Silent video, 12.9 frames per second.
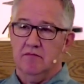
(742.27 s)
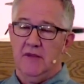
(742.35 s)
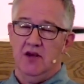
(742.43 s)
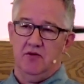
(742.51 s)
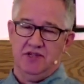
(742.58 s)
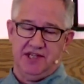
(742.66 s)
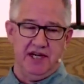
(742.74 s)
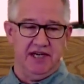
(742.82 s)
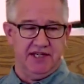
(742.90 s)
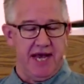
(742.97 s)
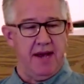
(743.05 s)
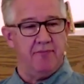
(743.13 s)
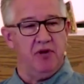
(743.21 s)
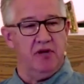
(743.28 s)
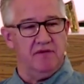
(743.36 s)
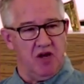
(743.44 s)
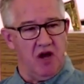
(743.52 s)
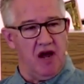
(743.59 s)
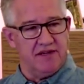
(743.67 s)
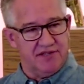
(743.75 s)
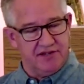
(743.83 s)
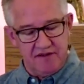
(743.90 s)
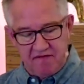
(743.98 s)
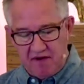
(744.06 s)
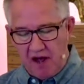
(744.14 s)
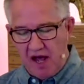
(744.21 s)
It was an example of God's
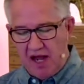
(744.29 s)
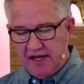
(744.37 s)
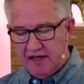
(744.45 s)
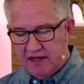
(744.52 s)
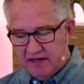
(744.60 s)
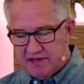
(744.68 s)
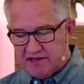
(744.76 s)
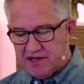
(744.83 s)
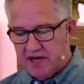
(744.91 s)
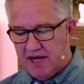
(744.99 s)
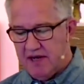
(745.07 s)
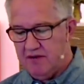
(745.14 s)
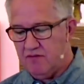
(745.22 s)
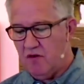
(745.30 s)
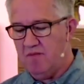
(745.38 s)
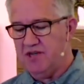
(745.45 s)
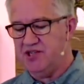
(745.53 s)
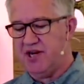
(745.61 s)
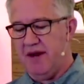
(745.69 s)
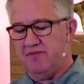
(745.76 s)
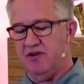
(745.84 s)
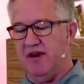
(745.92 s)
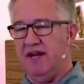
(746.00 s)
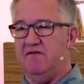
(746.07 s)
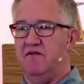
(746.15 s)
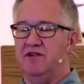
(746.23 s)
divine consent. Romans chapter
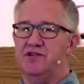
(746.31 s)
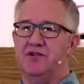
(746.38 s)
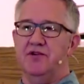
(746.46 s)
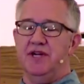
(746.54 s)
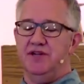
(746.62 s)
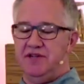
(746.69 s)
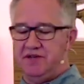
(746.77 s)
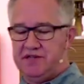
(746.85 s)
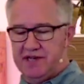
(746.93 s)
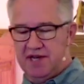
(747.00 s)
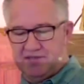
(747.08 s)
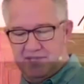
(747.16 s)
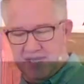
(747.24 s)
eight, verse thirty-two says